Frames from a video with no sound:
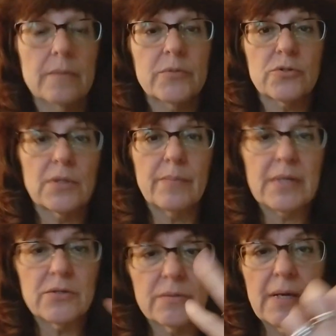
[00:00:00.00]
I'm sure that
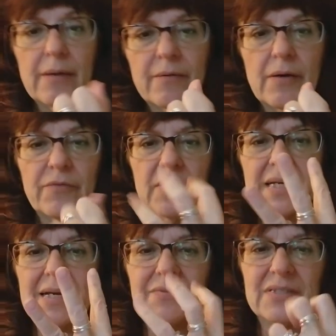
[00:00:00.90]
made you. I, I feel
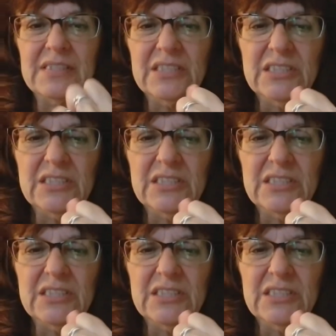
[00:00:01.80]
like I have to